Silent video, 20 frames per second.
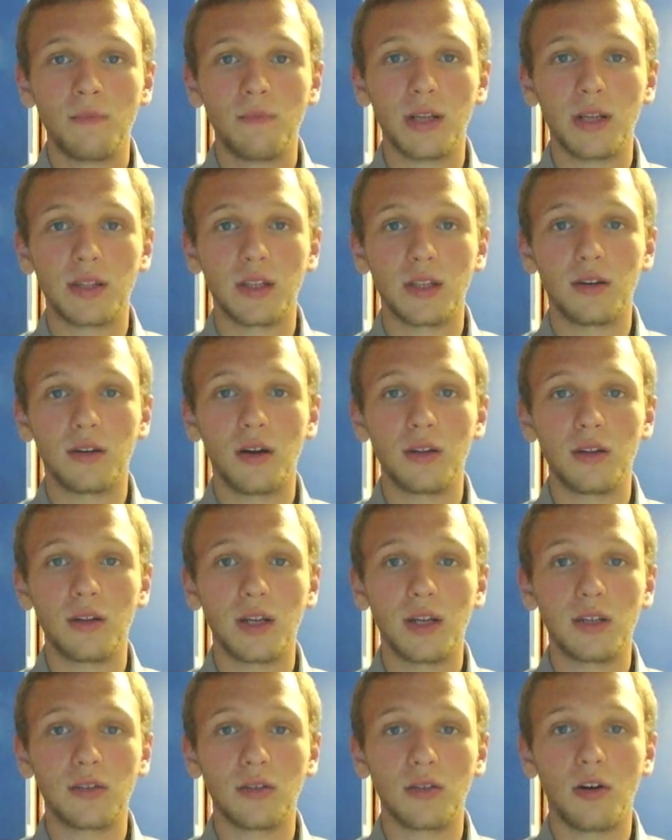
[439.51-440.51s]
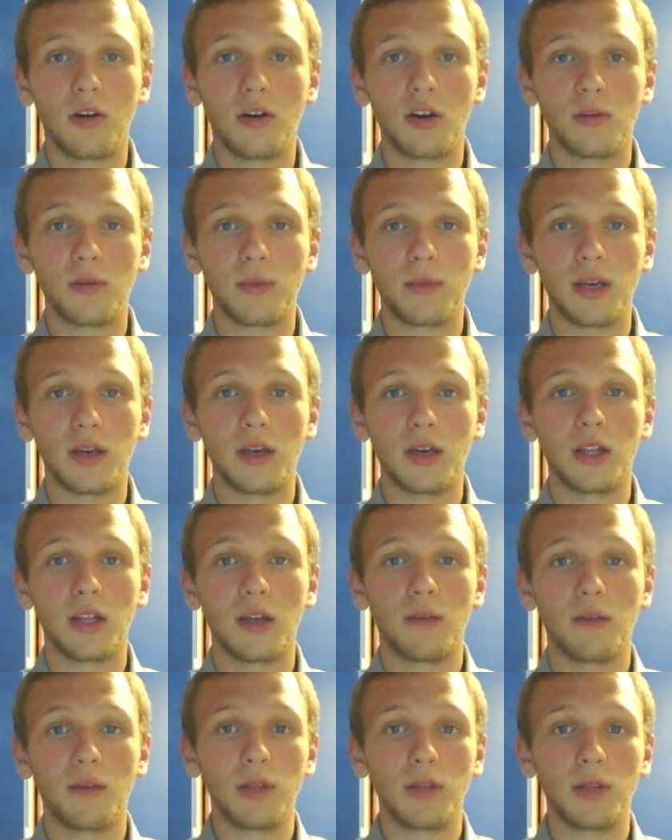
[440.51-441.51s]
But the Continental Army and
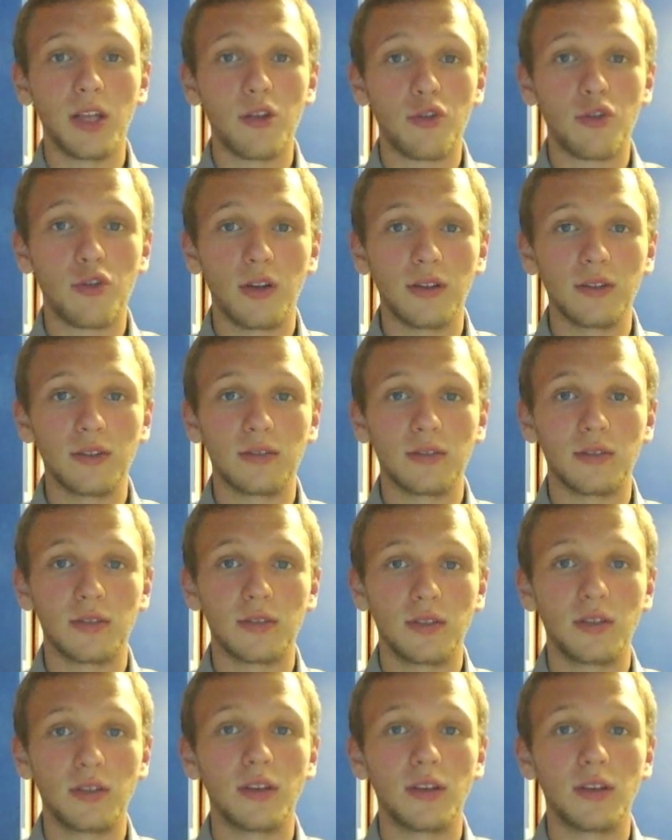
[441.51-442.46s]
the militias,